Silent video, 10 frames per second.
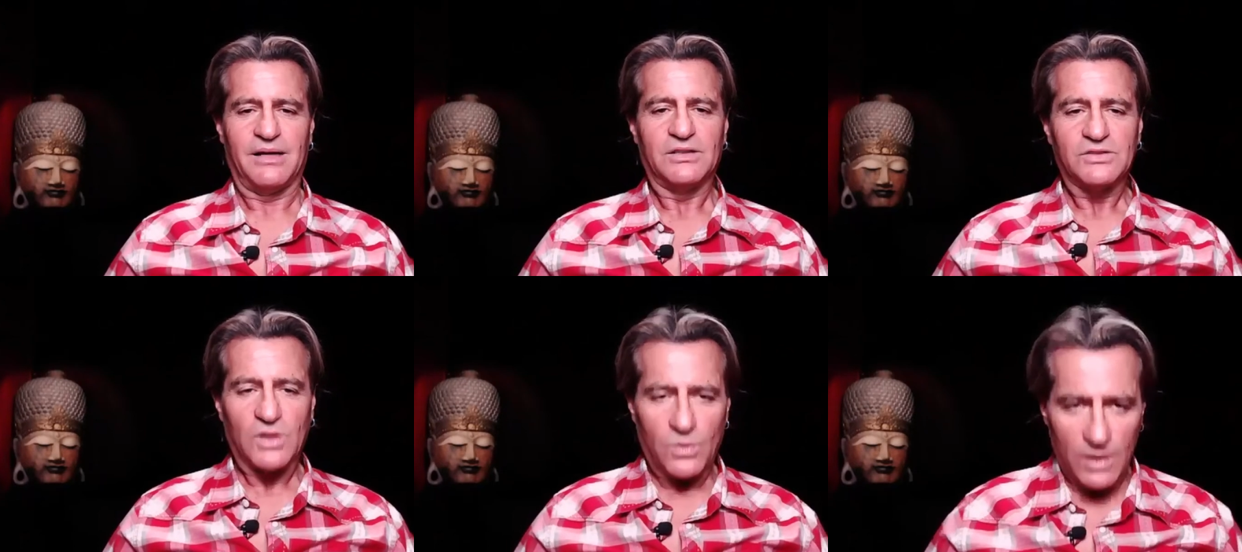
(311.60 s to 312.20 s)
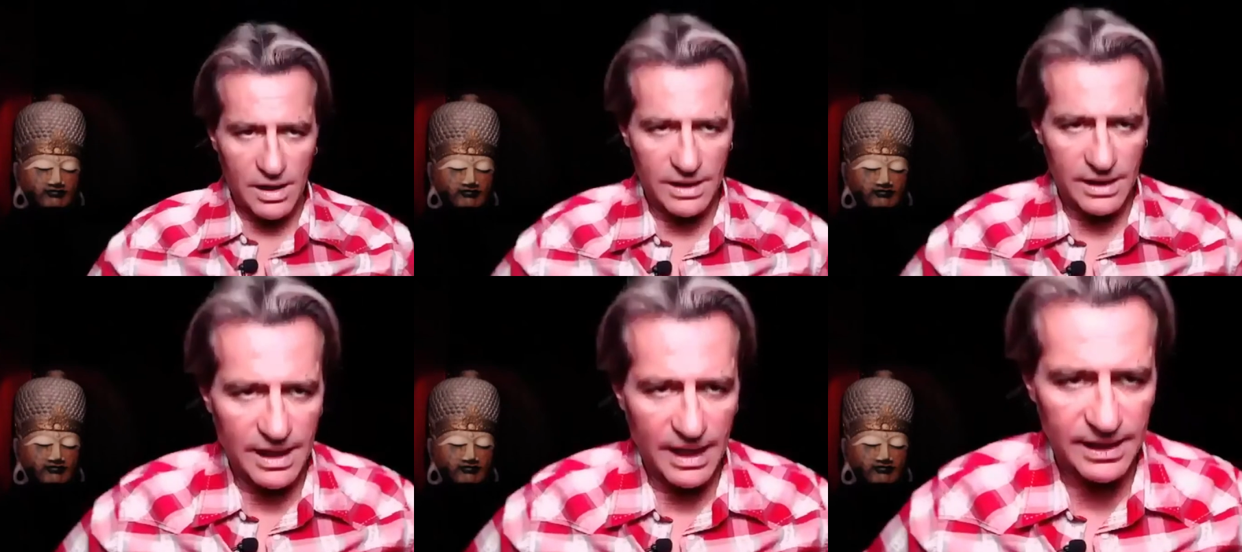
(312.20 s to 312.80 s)
Speaker 1: So we're going to
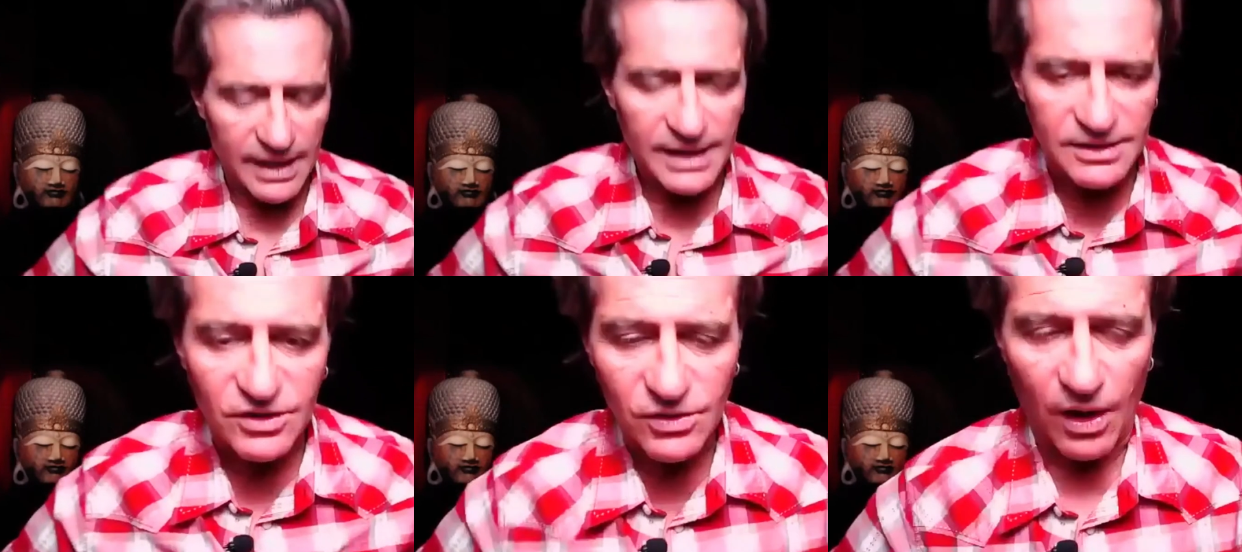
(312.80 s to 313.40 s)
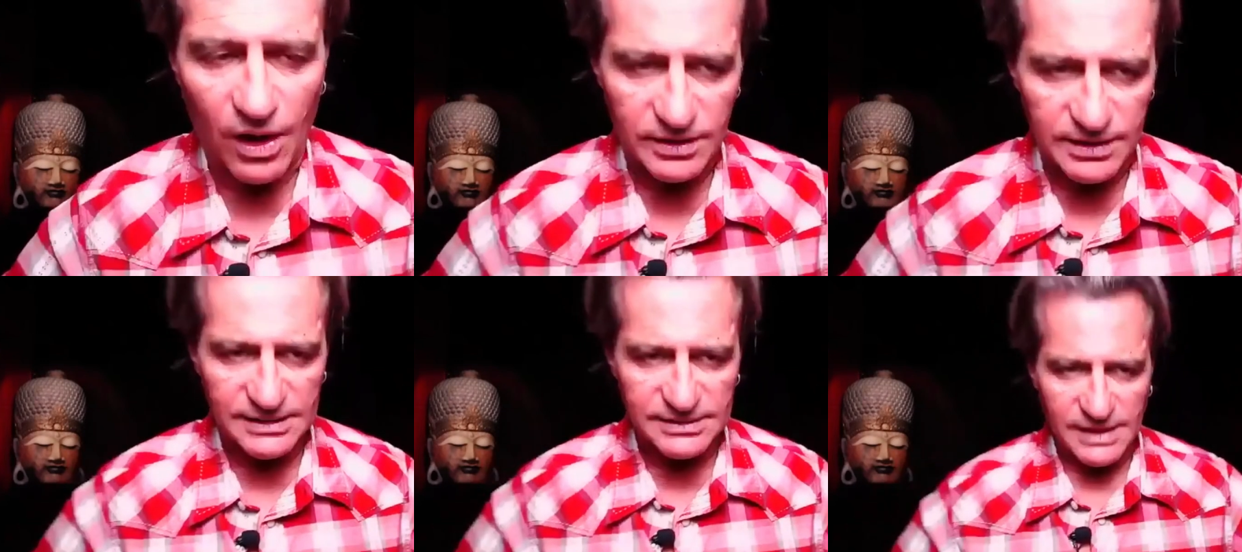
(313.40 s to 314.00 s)
get into all
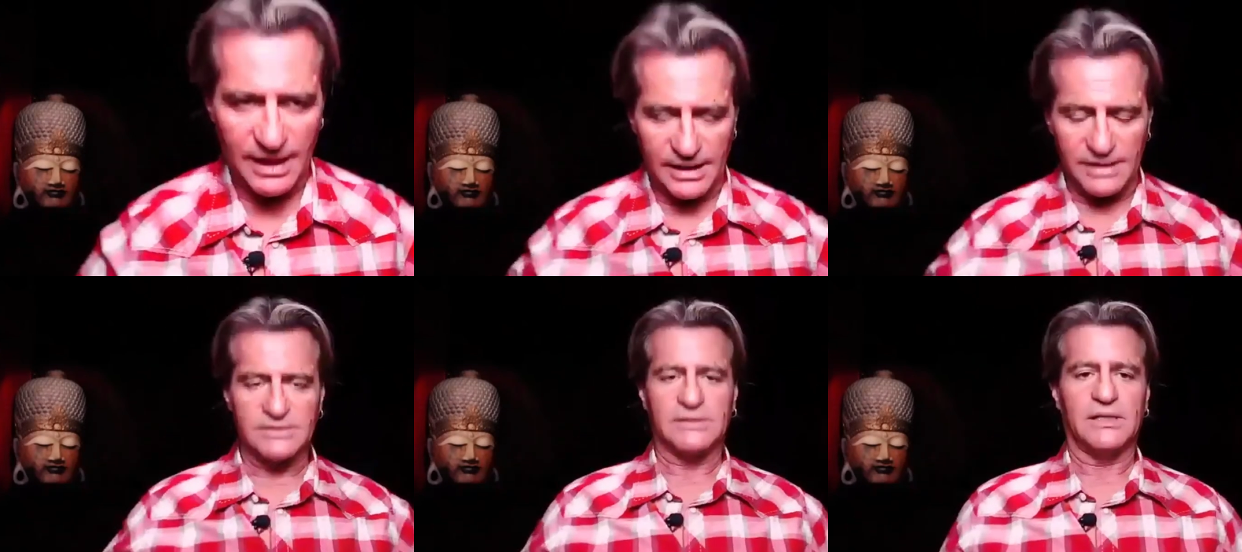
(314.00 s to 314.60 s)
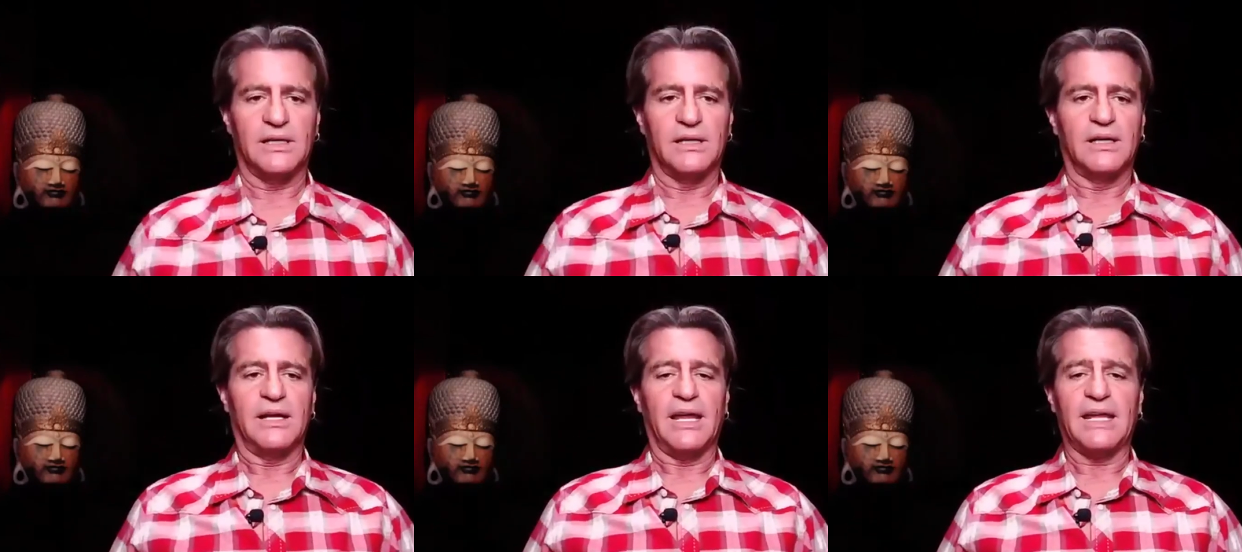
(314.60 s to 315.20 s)
these things
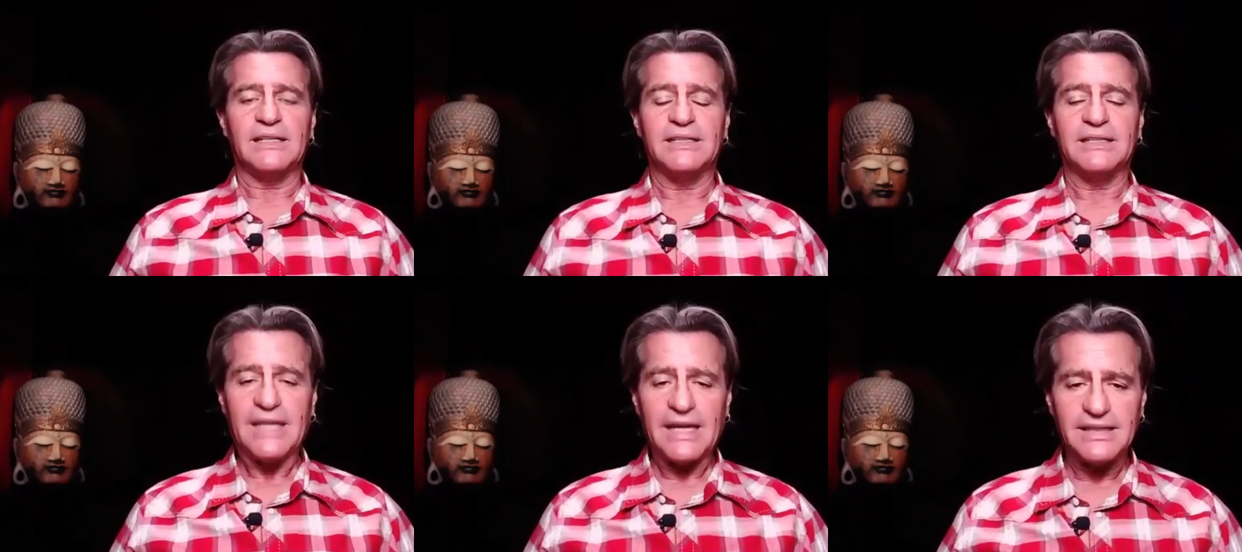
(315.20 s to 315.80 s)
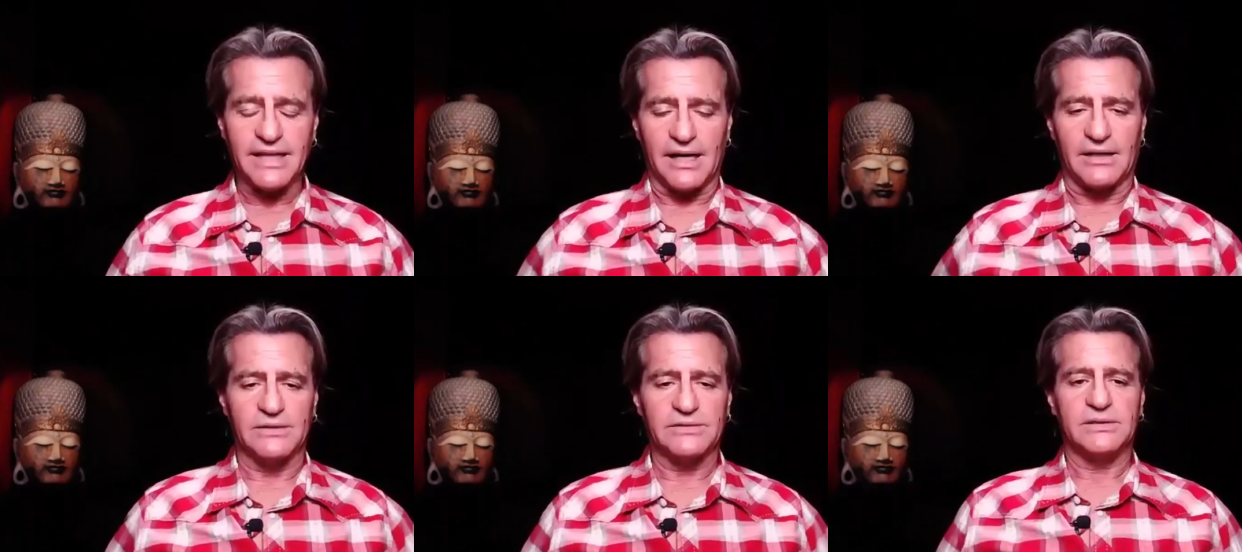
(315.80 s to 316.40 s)
in
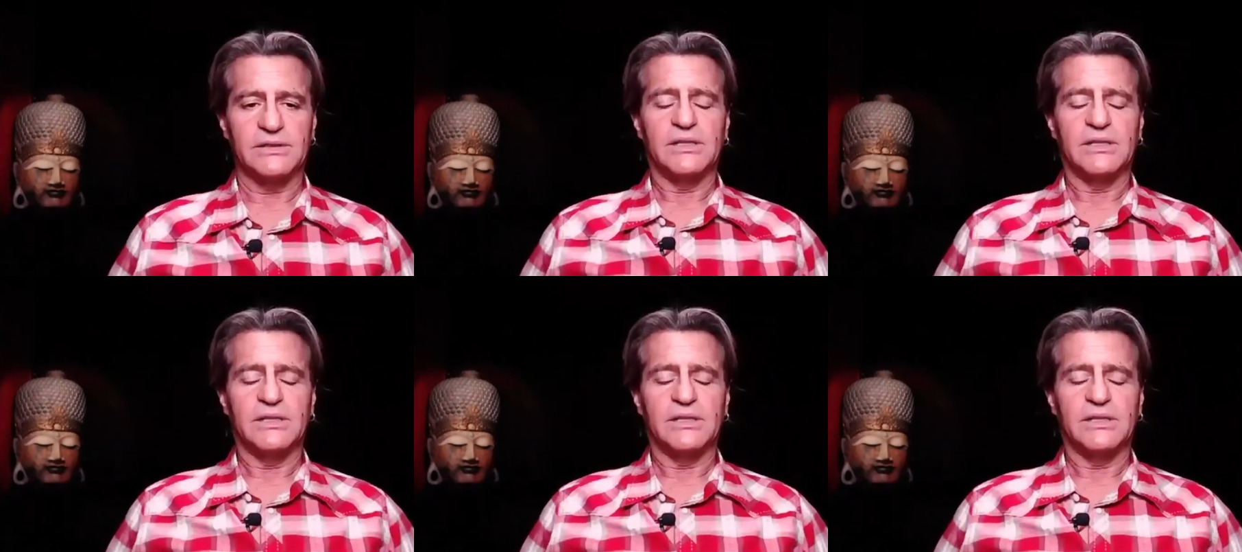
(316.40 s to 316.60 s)
details.